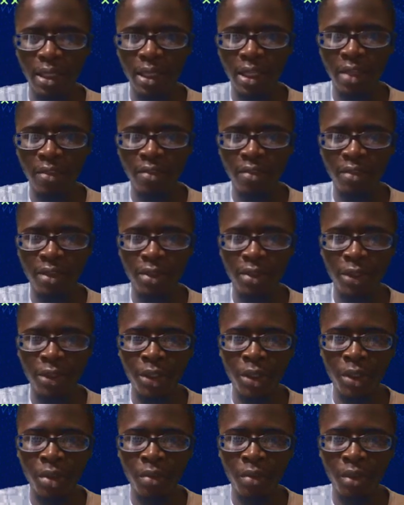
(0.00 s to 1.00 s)
if the
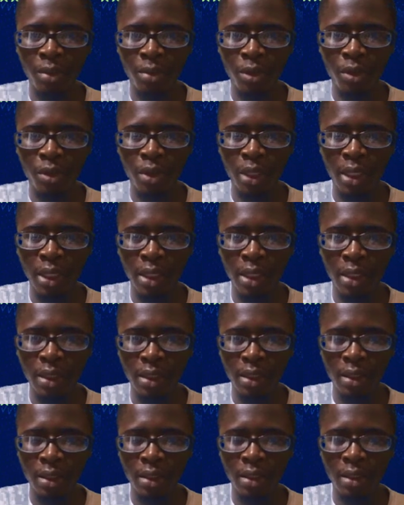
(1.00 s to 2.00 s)
ratio of m to
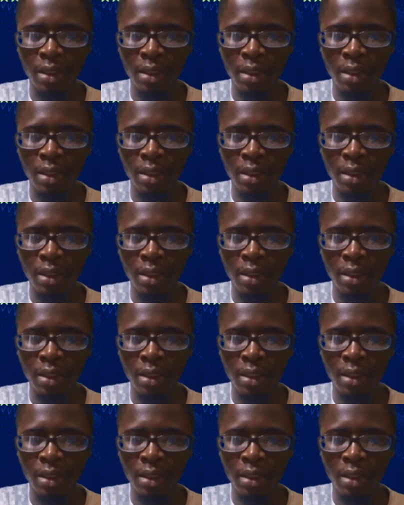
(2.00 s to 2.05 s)
n is the